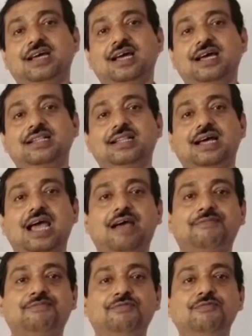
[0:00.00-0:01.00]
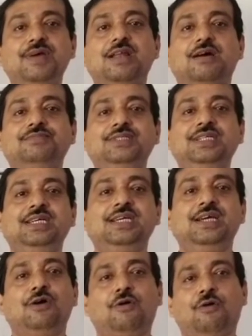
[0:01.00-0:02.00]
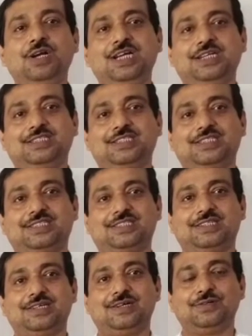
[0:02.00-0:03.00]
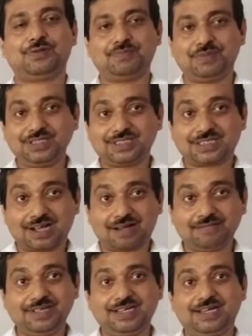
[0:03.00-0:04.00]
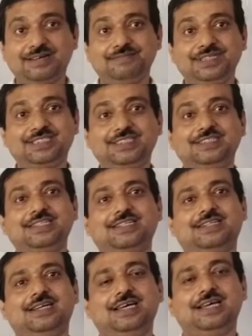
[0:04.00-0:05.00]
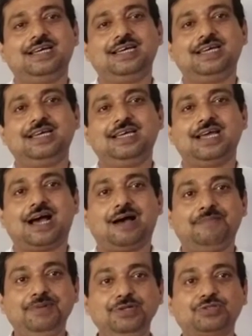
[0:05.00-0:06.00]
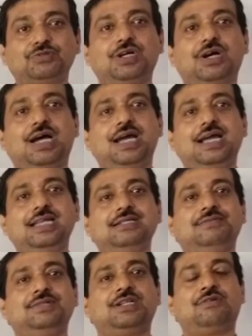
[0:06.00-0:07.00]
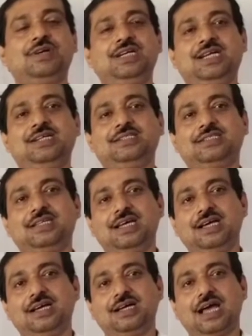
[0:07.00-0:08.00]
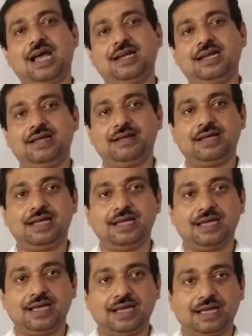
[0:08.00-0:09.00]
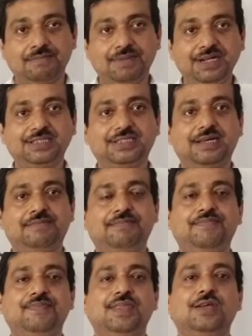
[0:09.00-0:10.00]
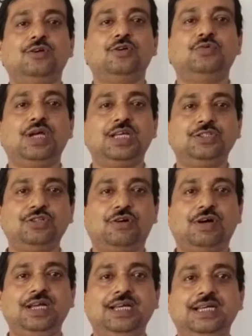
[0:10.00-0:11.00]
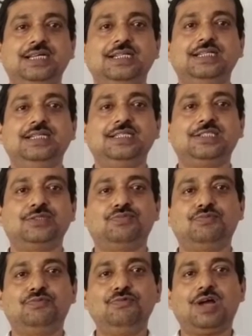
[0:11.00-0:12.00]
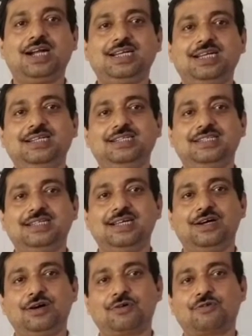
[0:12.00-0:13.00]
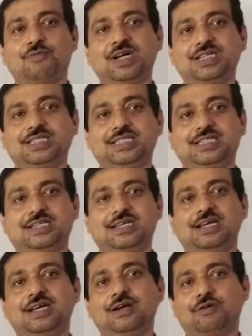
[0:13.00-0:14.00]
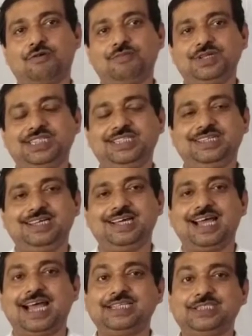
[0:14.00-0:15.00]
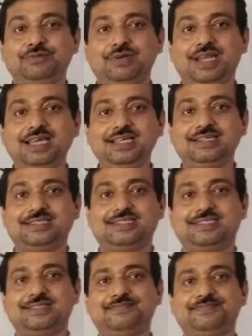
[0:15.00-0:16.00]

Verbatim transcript: uh, the approval of the audiences. So please come here, be seated. He appeals to the Elizabethan audience and bids them to enjoy this full-hearted romantic comedy as you like it.